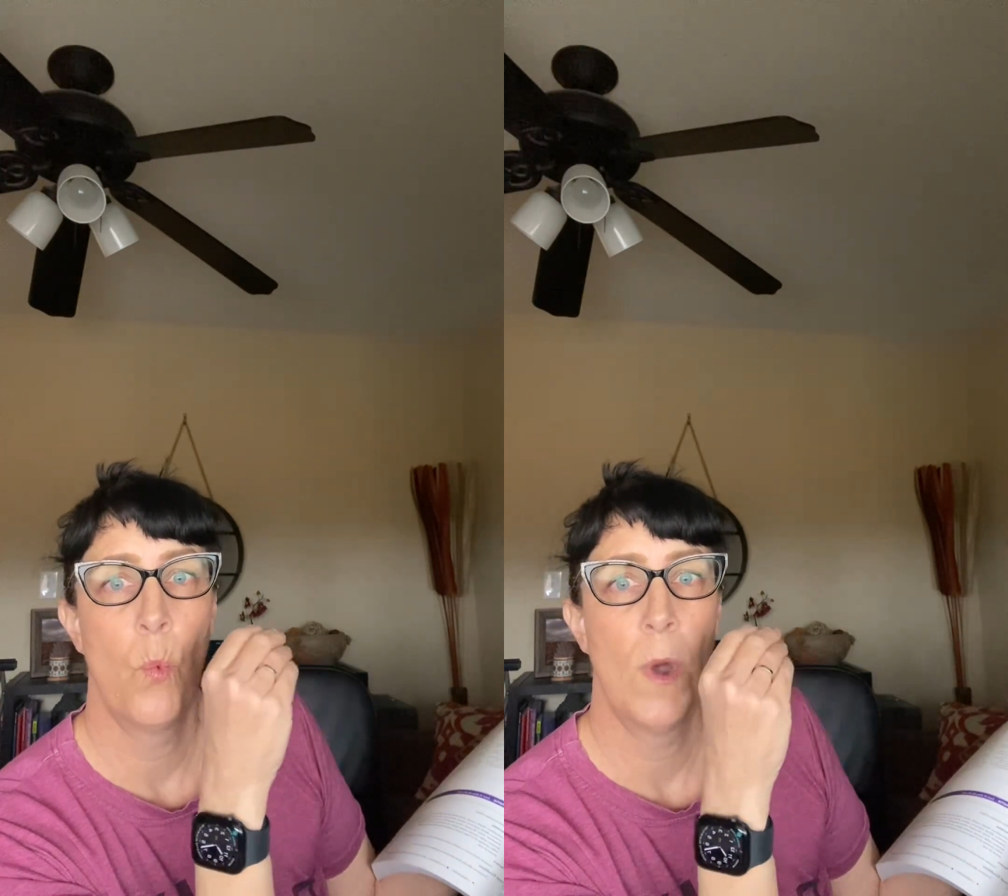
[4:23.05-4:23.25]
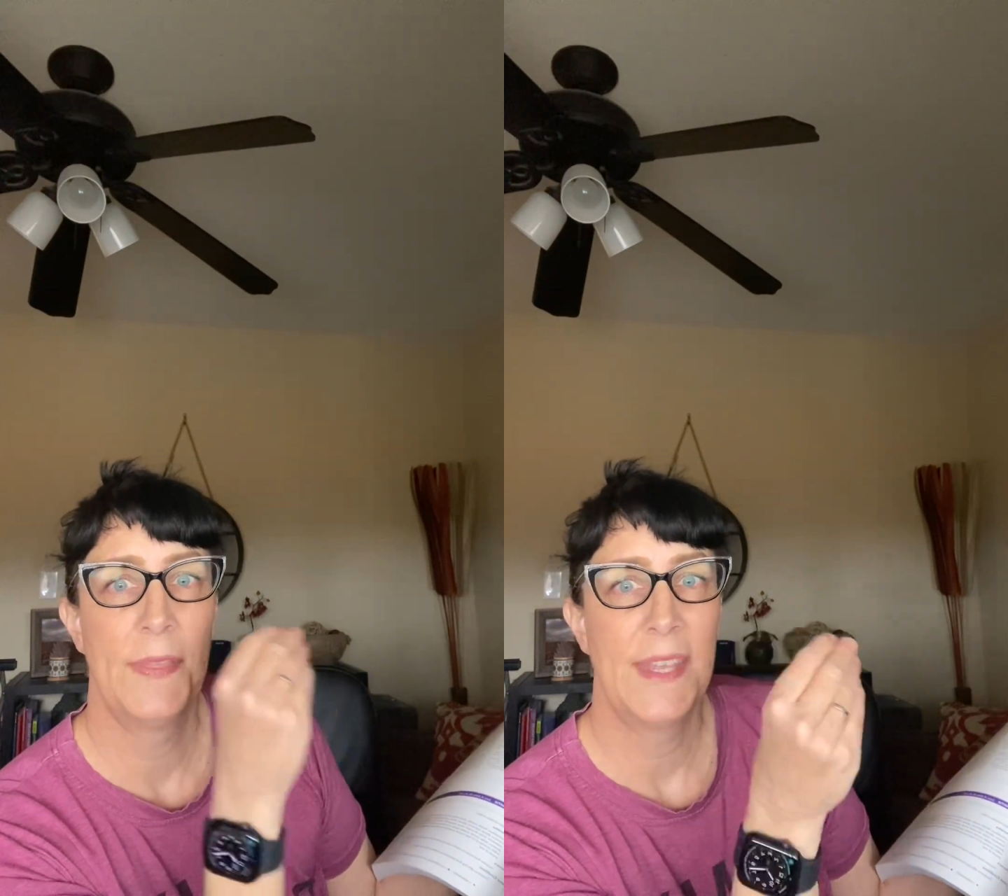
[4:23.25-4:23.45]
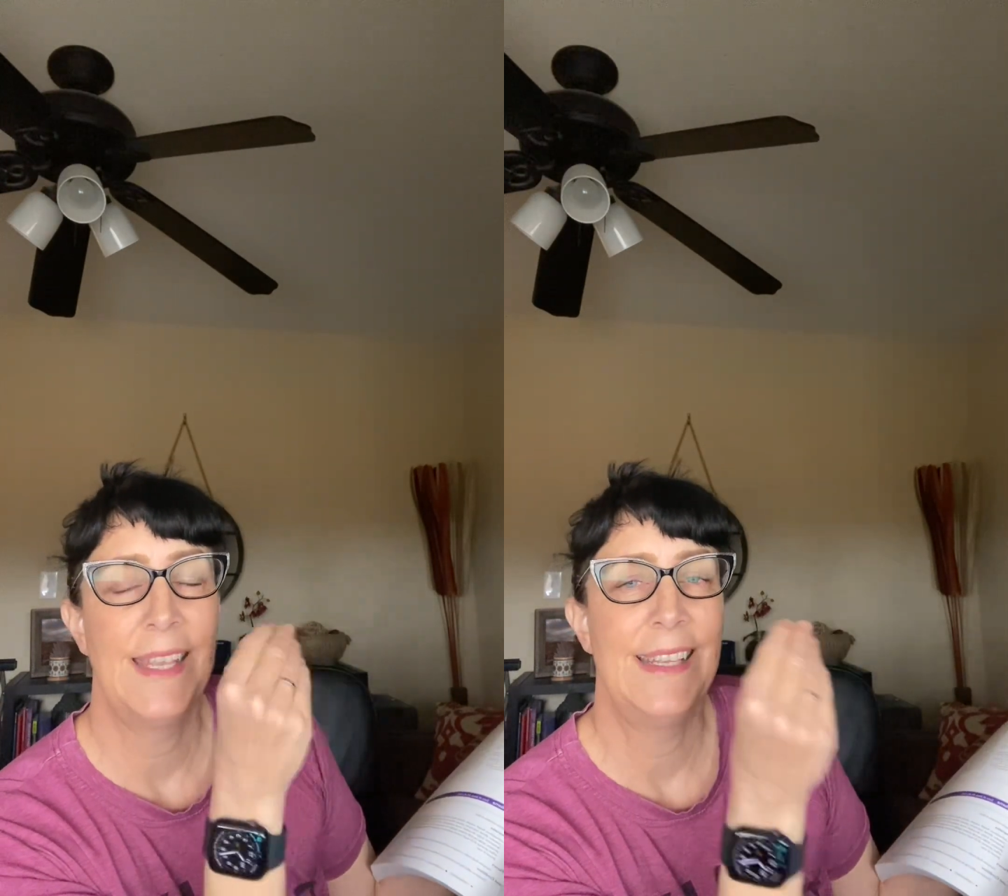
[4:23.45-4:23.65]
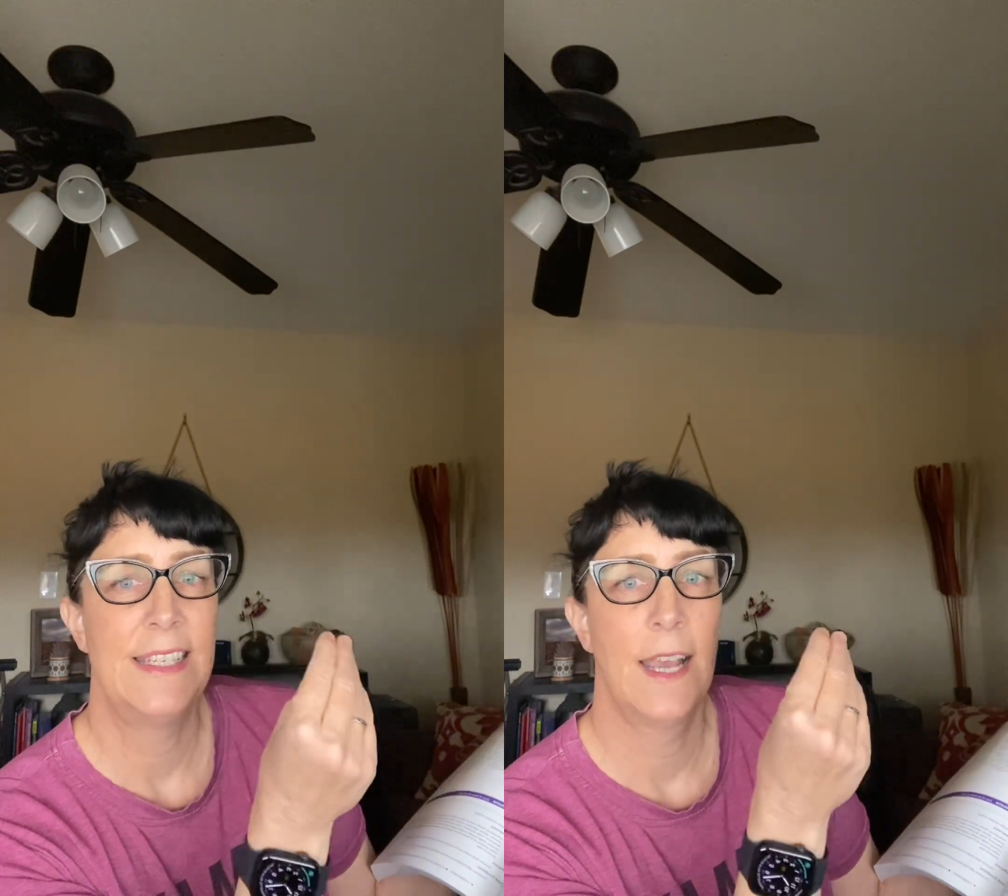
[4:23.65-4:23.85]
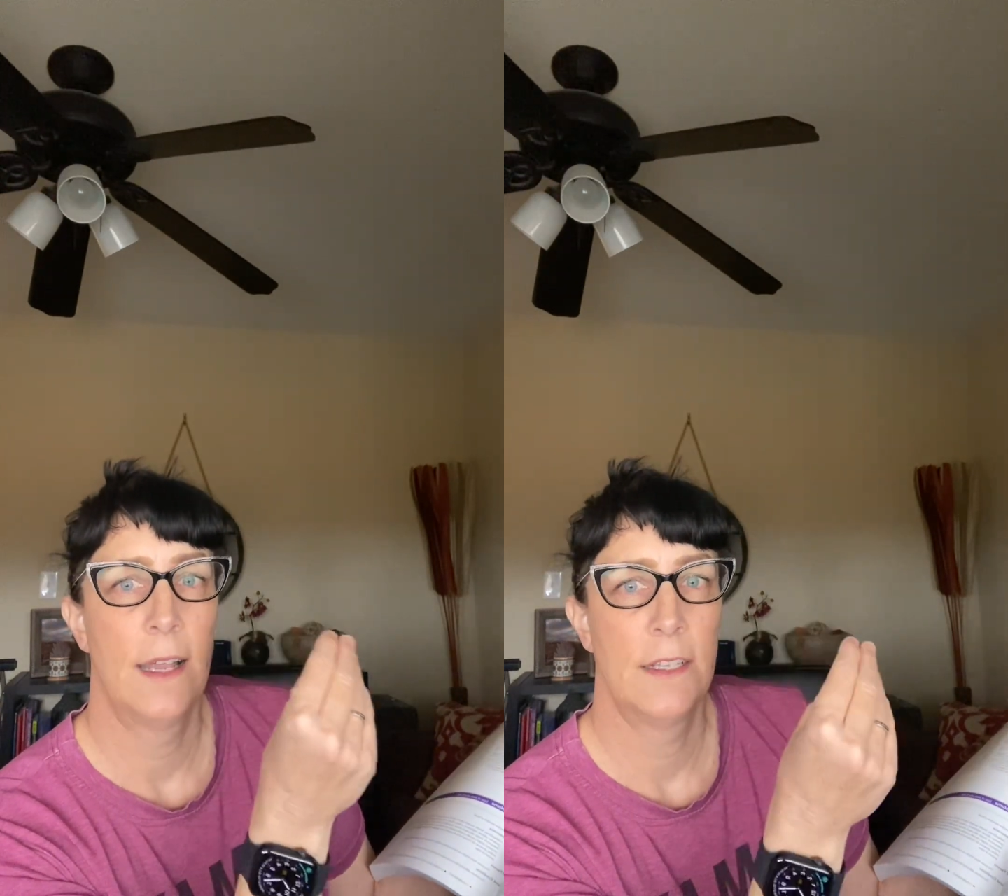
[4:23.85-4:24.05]
what the
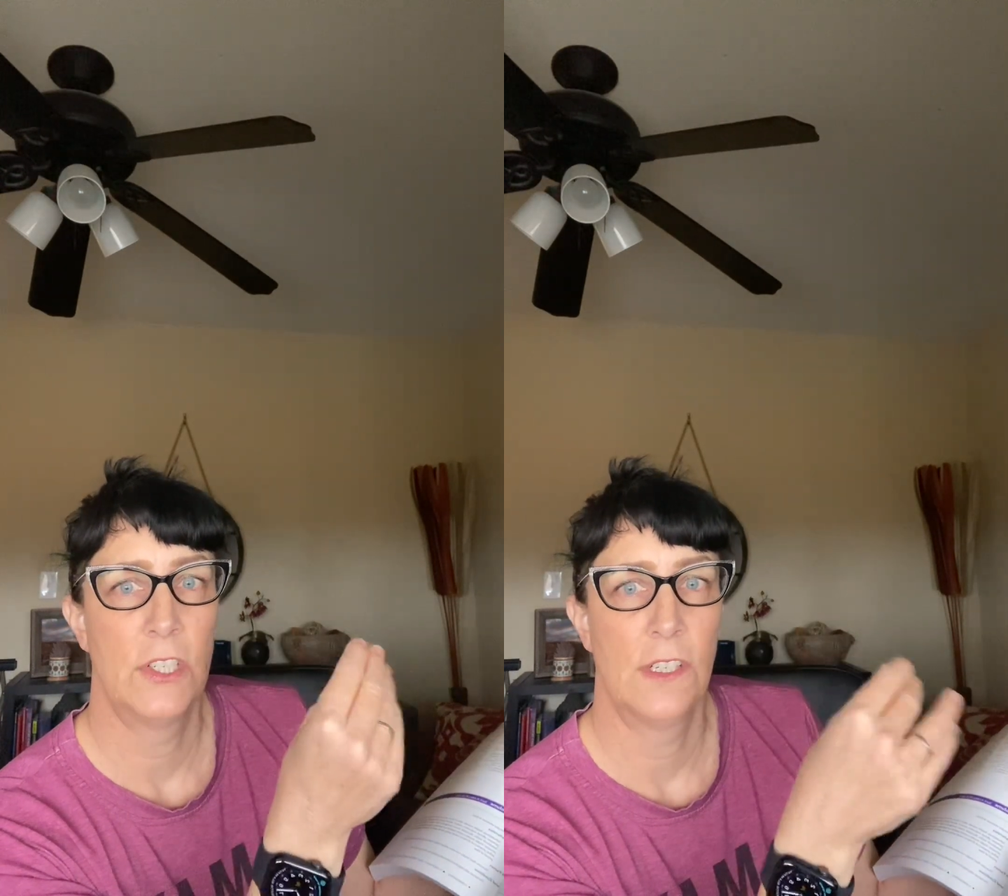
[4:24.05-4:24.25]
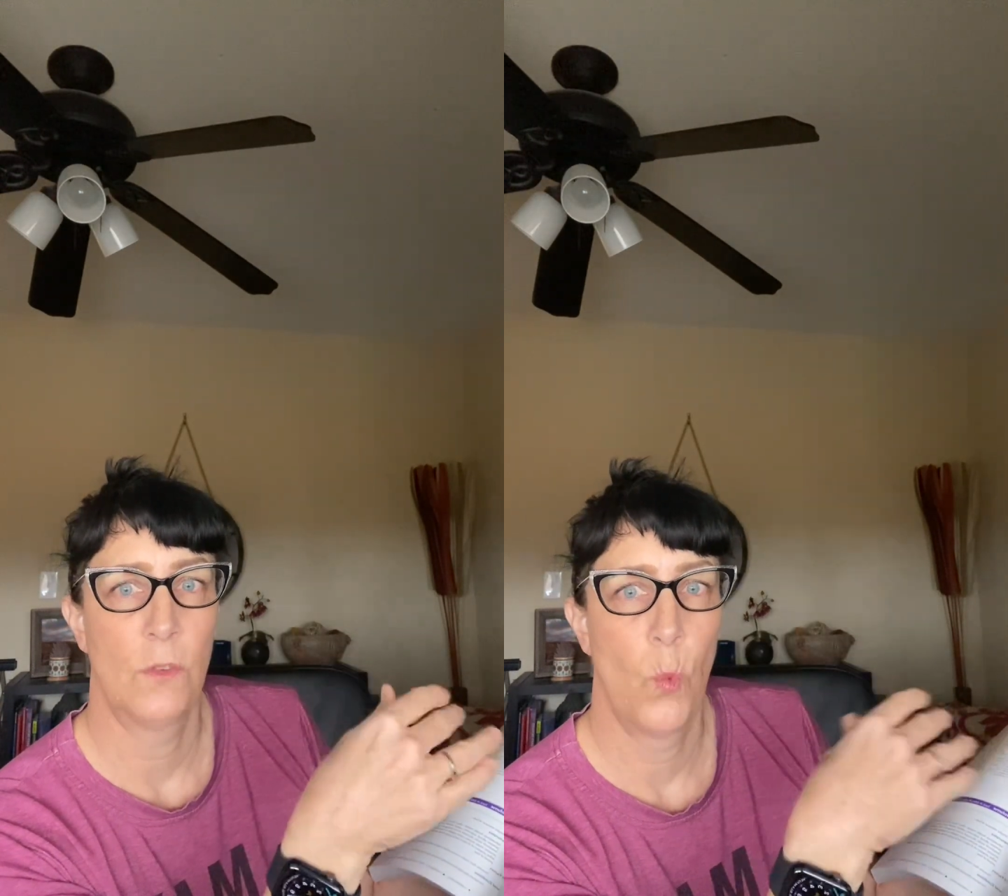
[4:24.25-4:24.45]
etiology is.